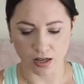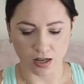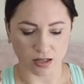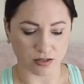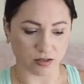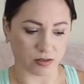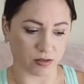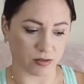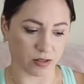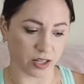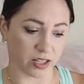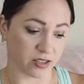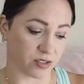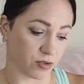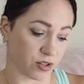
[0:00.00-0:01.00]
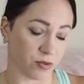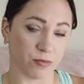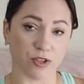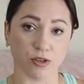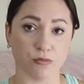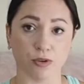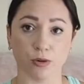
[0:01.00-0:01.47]
So, and so are the
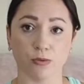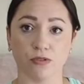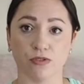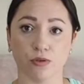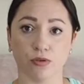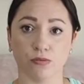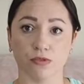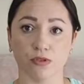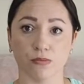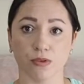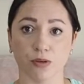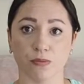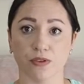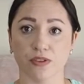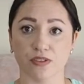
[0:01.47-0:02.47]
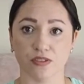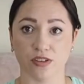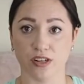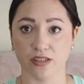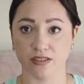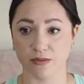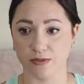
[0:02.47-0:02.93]
blue and purple. If you order blue and purple, those are
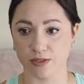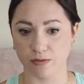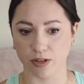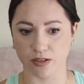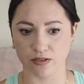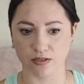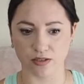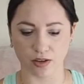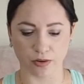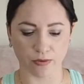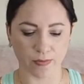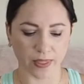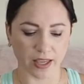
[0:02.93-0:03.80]
custom as well. So